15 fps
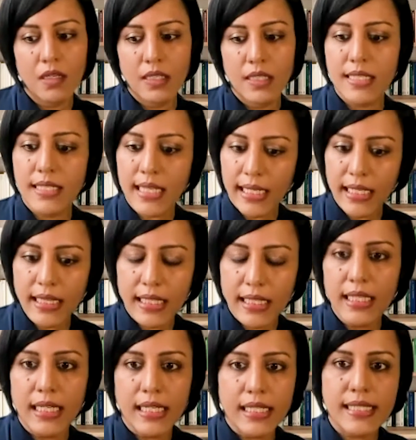The second
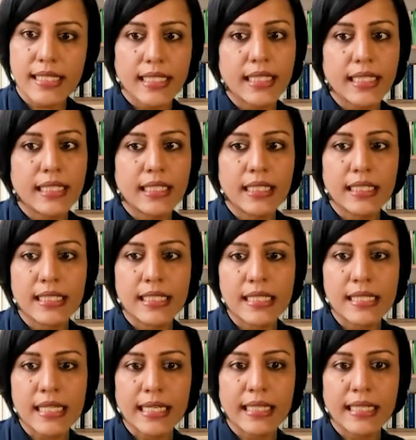thing I'll say
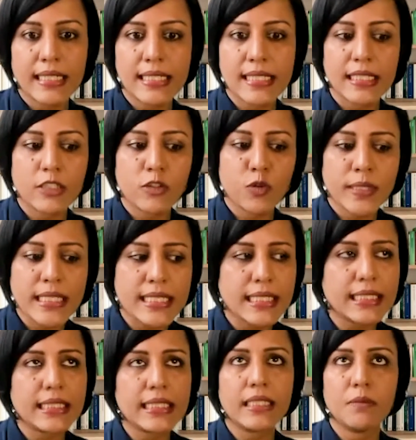is I think it's
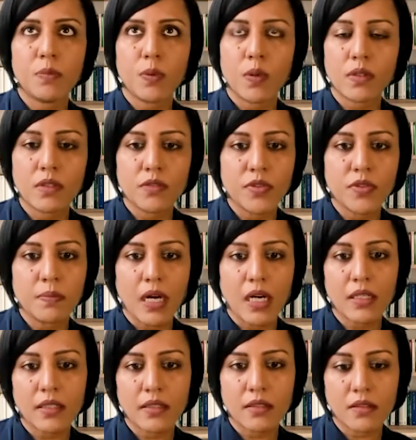increasingly important for
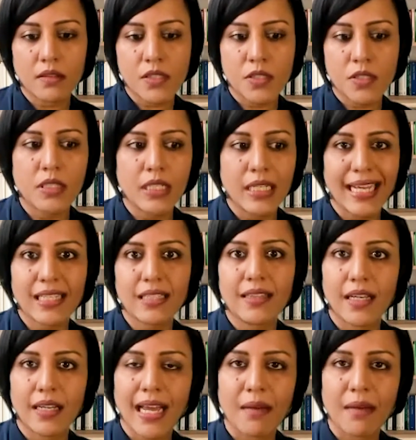marketers to connect
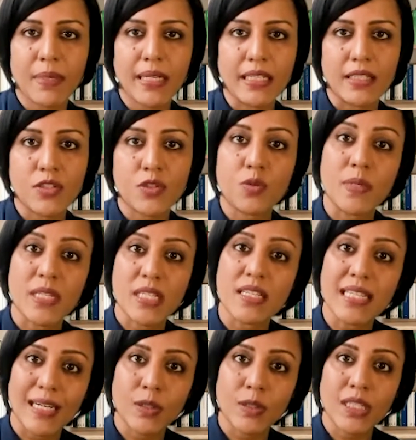their campaigns to
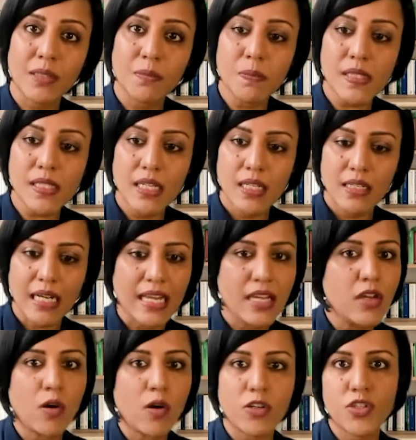business outcomes
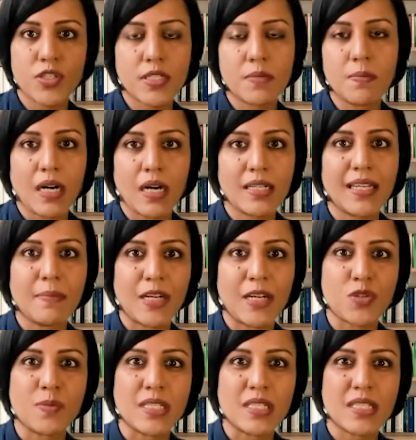and not just marketing
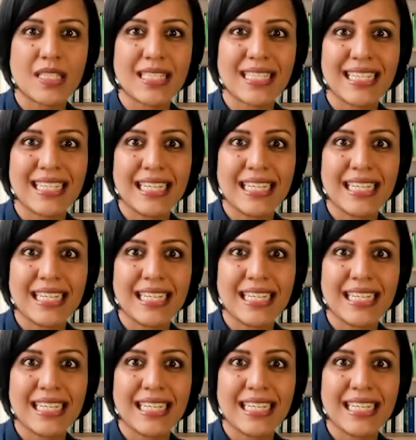measurements,